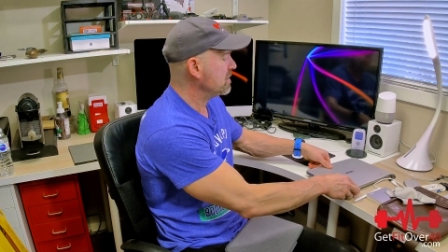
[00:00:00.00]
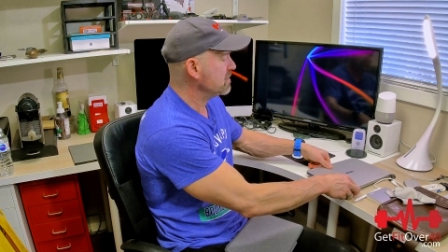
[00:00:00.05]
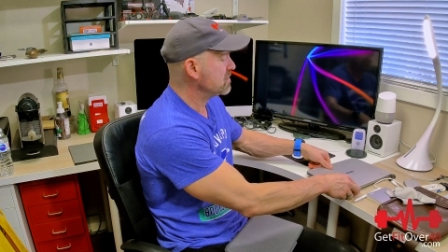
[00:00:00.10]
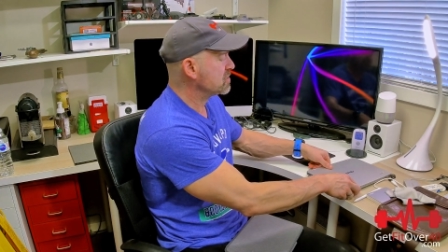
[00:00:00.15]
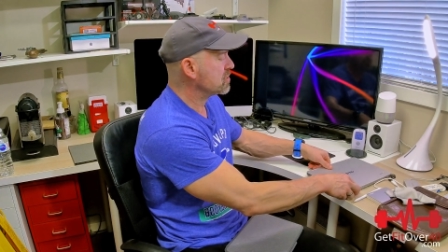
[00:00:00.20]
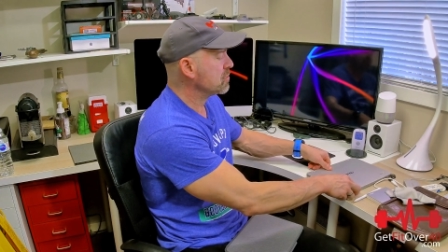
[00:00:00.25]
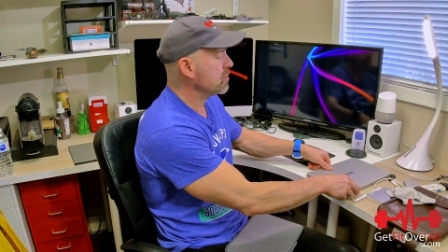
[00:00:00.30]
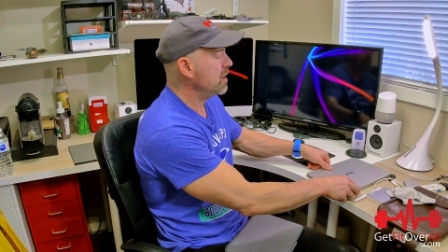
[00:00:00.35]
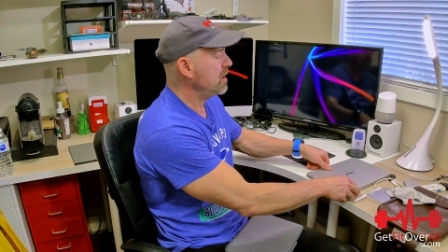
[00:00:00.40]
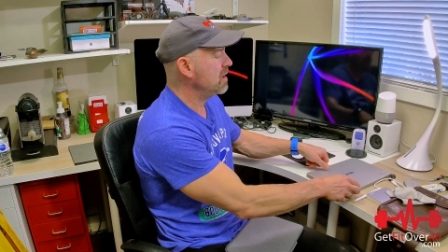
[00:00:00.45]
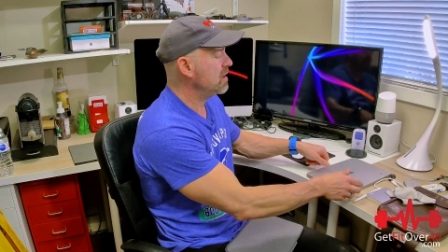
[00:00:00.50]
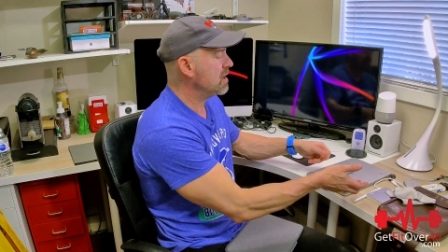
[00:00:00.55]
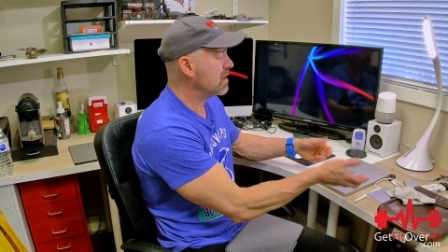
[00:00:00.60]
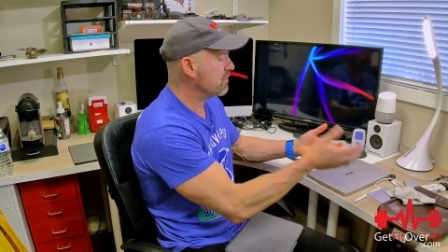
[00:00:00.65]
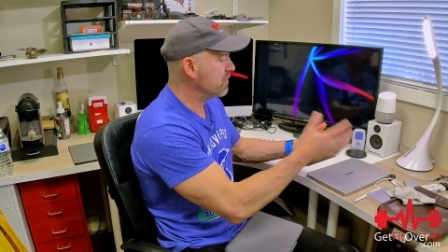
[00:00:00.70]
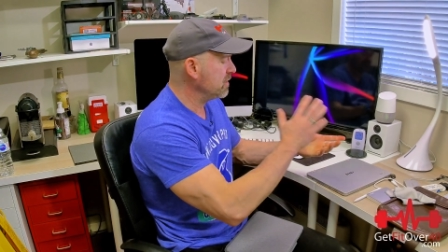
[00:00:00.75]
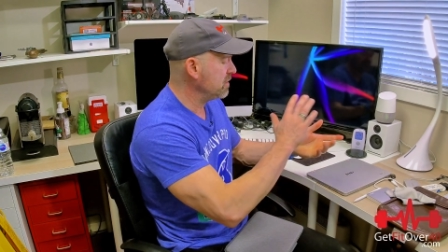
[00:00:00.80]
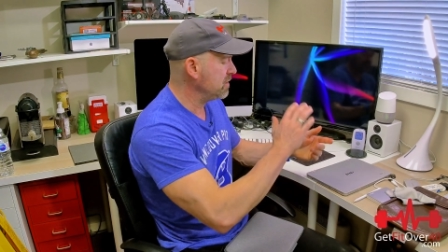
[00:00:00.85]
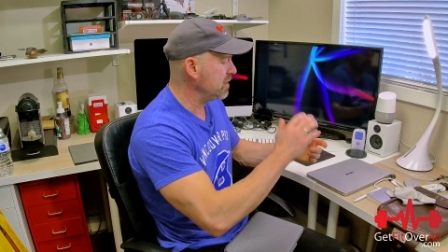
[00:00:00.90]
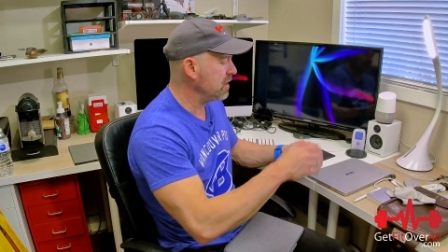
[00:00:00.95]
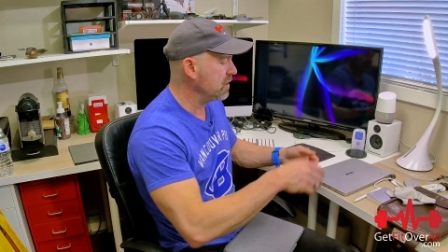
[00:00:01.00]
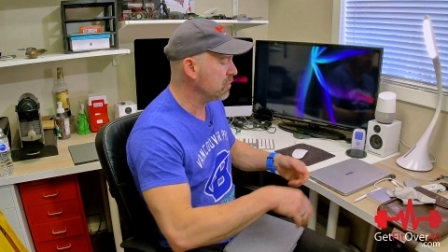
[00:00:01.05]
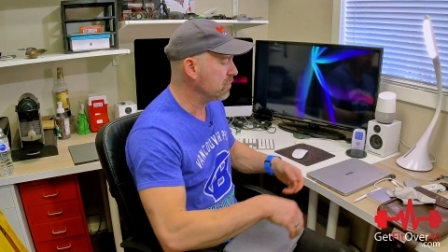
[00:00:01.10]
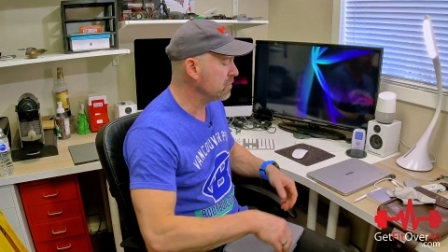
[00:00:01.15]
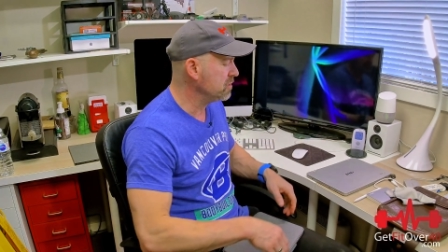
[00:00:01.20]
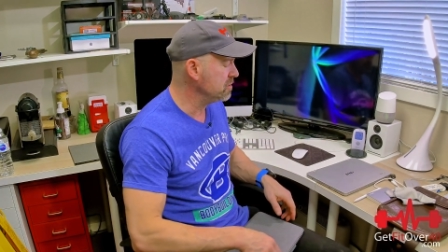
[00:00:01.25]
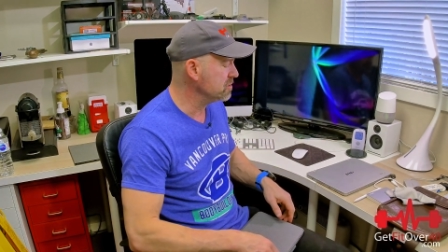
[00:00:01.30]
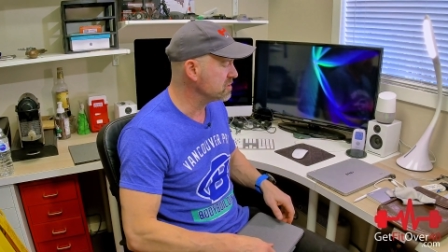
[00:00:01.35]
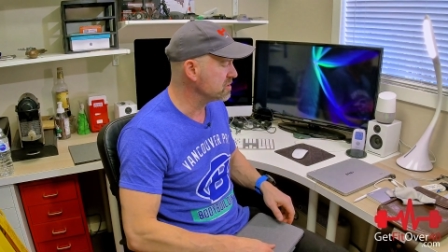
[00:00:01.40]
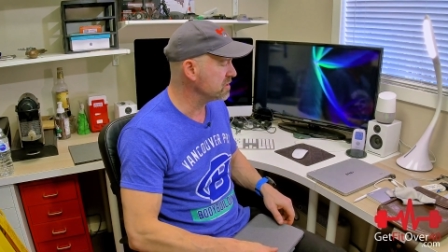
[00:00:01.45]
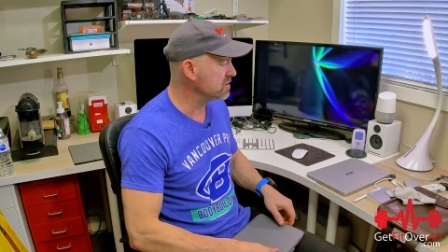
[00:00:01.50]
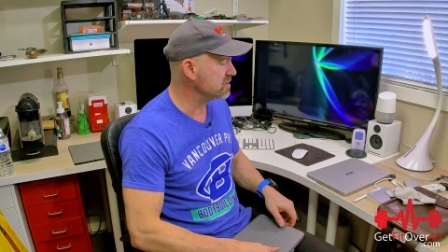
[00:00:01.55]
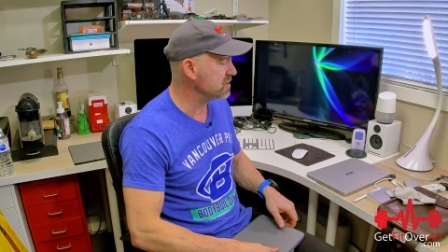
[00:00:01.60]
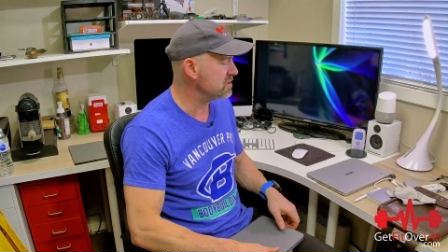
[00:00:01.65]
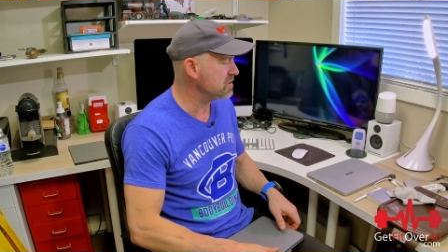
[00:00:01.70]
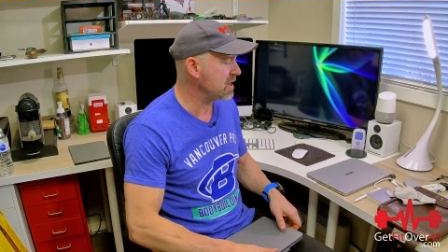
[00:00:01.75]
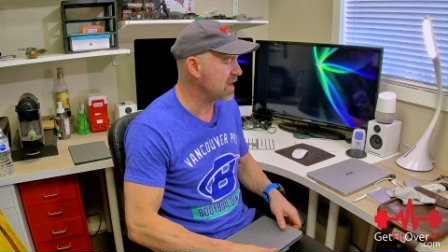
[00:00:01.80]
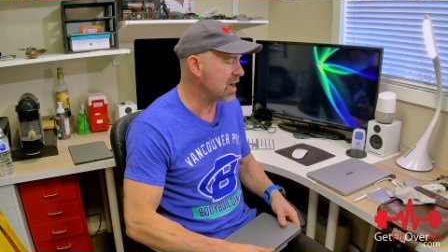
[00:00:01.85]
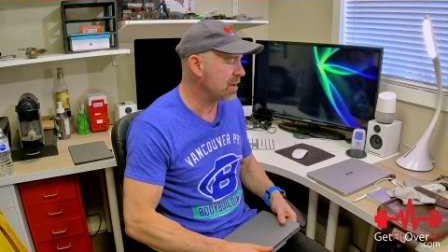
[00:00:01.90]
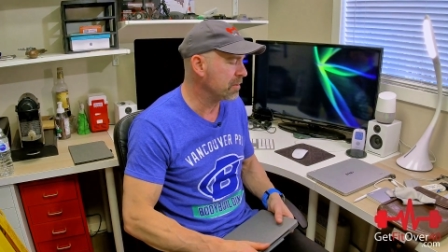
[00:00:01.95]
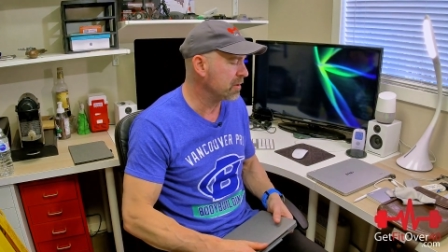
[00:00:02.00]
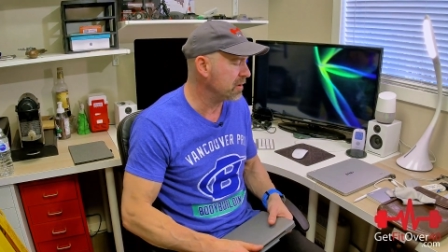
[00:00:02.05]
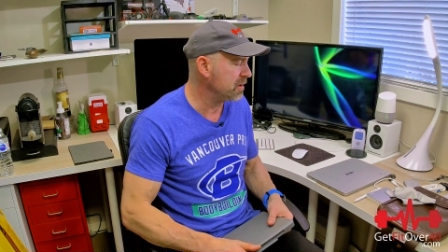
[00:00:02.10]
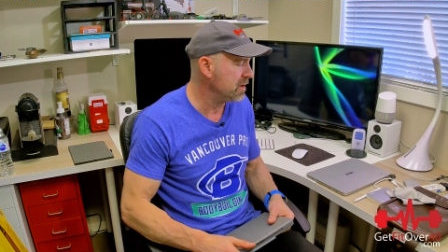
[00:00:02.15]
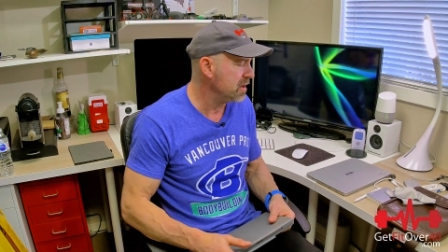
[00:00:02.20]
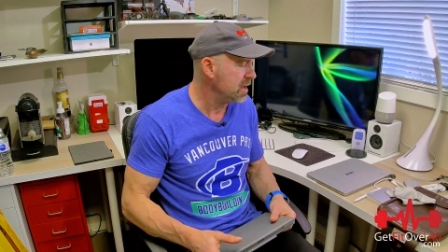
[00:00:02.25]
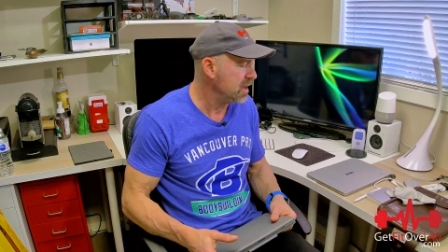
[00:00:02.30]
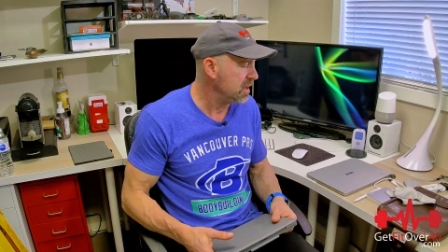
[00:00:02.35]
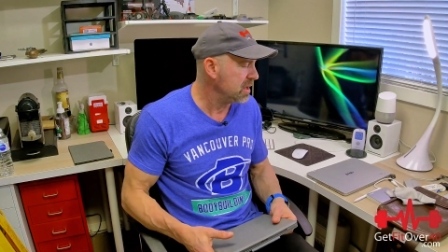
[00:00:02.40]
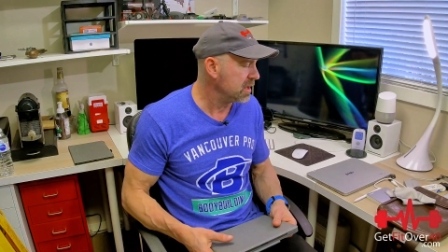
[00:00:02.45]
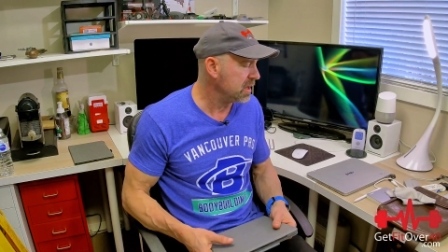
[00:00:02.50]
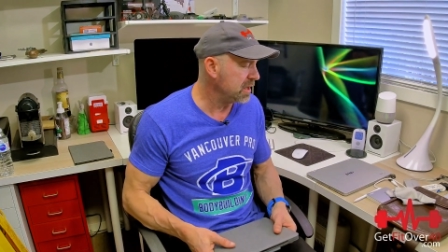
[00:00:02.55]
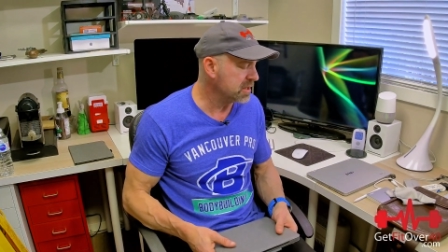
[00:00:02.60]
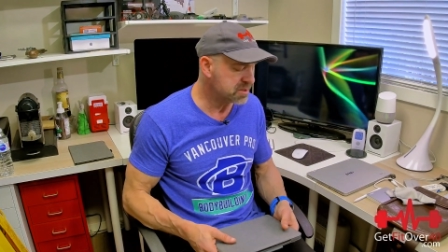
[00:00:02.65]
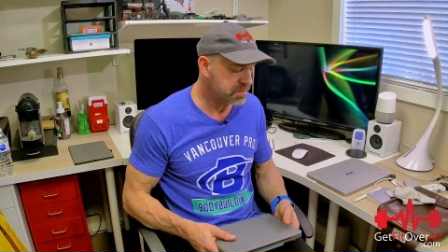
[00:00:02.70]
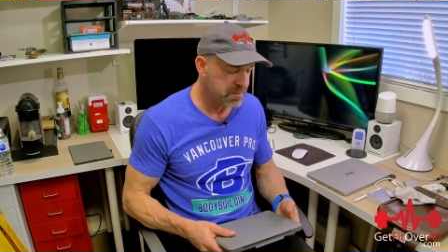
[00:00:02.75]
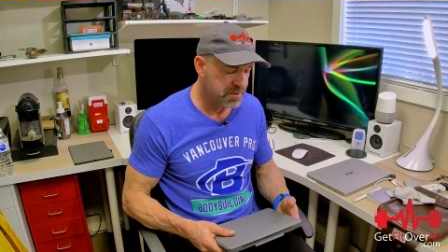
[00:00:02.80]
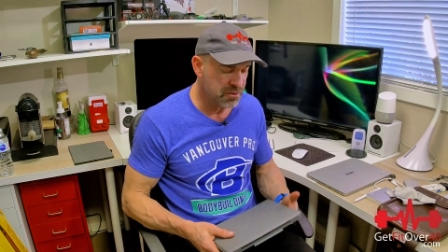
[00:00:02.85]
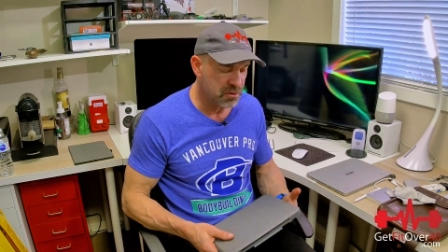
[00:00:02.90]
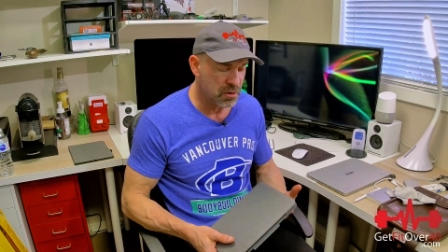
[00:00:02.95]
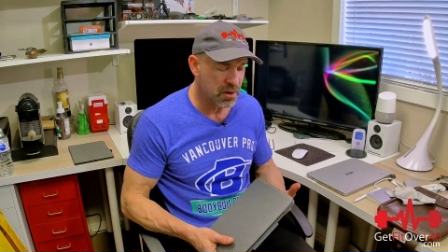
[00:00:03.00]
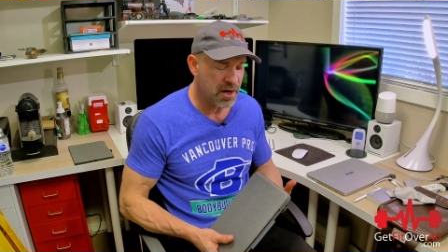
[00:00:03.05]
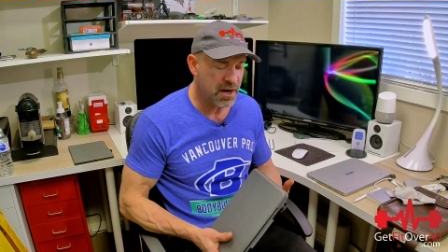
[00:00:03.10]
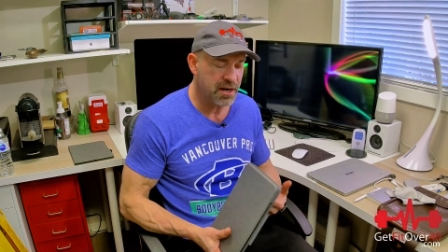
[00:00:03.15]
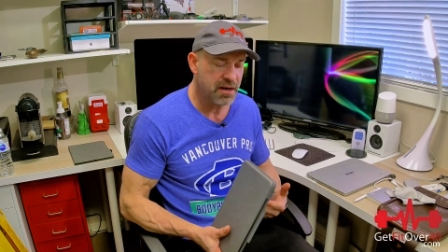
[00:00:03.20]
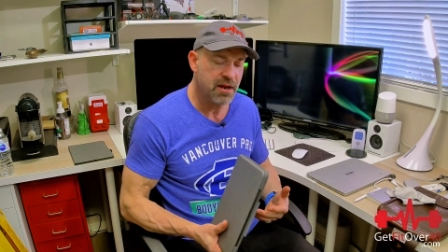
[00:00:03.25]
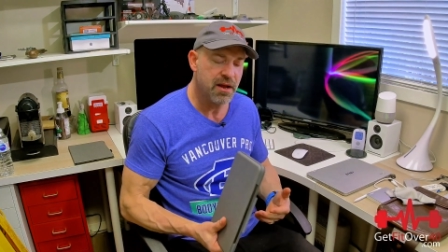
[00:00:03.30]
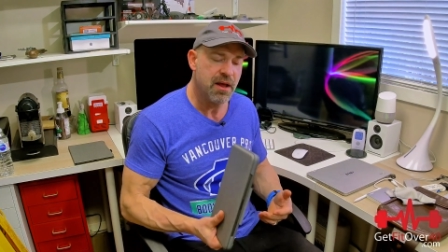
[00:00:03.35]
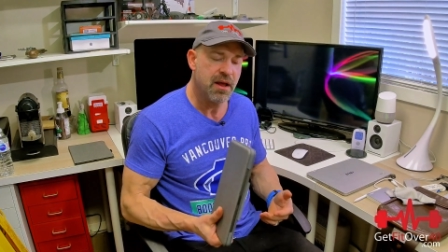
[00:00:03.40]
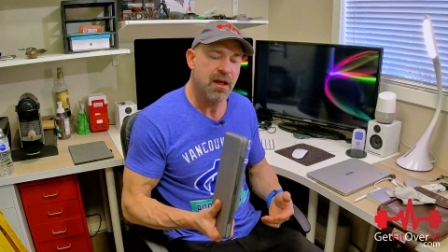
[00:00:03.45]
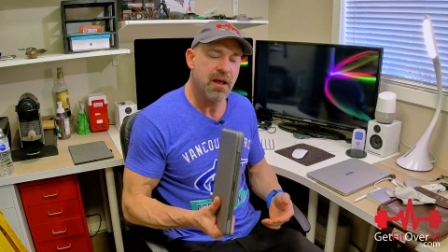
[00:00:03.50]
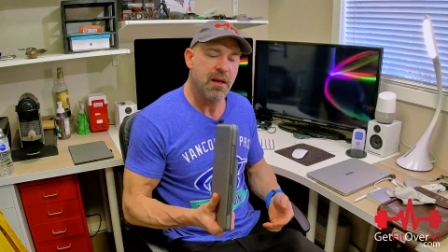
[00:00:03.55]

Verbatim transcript: screen and everything, use it as a tablet. It's been great.